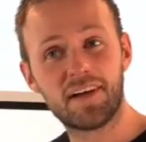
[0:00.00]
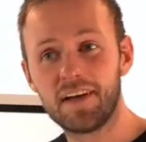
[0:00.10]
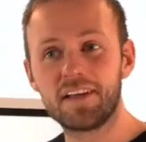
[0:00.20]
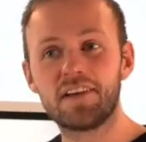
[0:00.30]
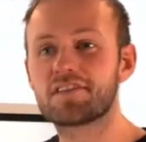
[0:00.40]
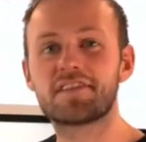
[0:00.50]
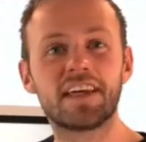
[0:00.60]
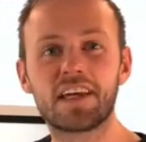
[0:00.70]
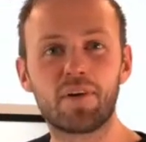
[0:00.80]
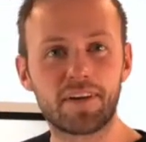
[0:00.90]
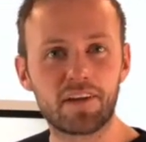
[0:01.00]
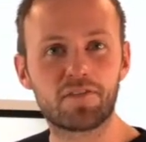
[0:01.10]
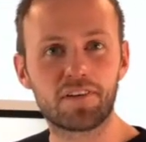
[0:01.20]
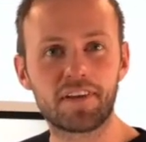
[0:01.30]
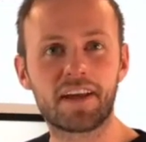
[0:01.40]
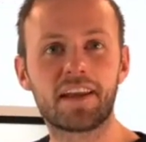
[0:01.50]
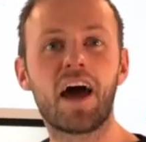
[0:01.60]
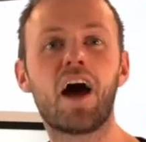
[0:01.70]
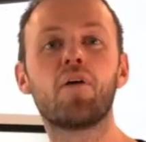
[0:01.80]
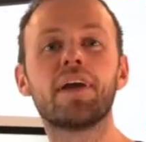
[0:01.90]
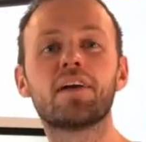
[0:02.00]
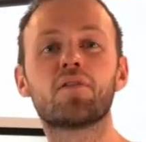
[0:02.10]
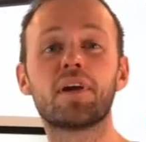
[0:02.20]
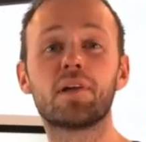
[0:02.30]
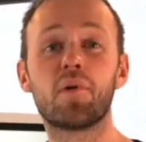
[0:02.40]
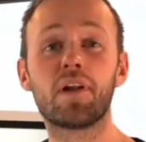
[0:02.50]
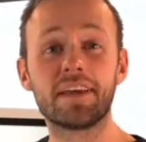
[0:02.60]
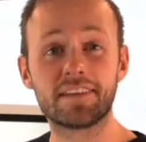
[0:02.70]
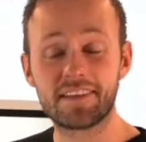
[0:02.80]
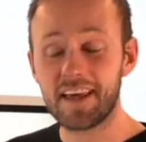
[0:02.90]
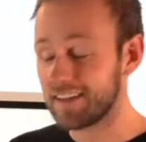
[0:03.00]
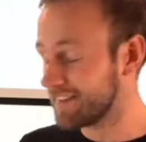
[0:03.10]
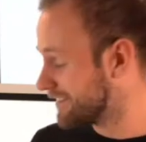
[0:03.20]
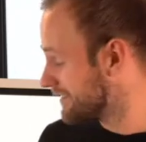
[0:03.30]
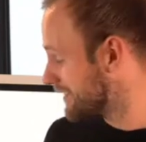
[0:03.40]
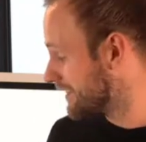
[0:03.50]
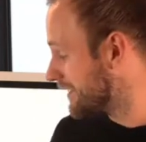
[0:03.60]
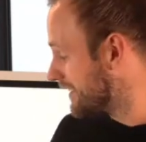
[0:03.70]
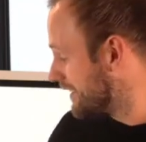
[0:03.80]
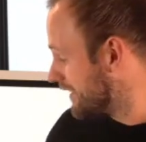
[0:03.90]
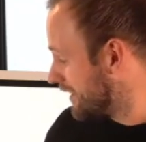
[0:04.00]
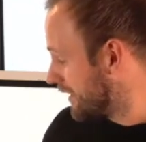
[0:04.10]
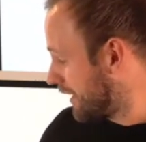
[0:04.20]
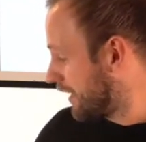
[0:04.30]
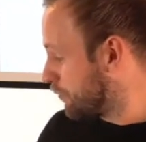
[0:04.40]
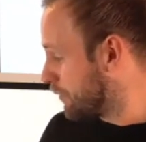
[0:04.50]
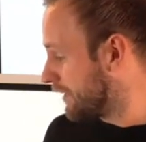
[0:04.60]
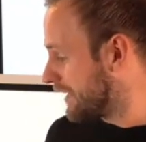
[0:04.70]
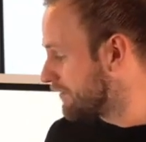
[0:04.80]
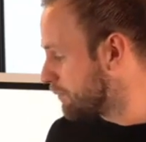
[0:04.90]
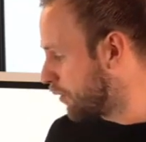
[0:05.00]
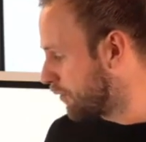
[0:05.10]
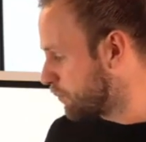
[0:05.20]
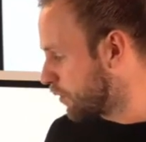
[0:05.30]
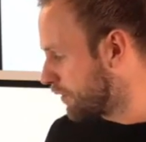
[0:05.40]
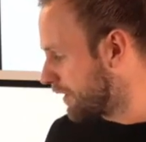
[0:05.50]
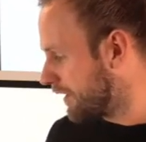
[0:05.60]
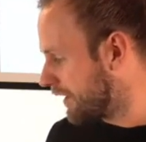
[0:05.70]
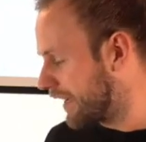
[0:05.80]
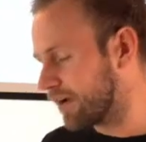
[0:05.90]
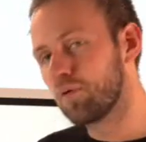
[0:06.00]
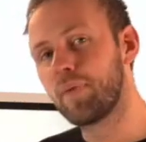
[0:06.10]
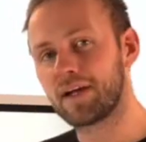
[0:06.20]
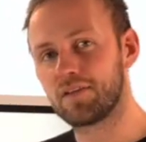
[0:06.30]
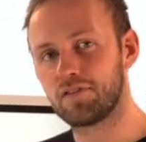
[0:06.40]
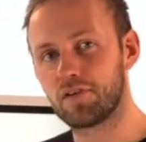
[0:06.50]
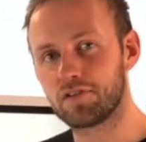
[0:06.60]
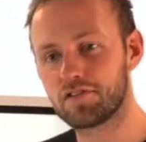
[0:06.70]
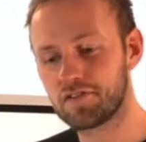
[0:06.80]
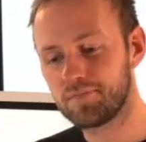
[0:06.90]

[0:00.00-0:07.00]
Just think about that for a second. How incredible is that? We will leave the bowling ball and go back to search.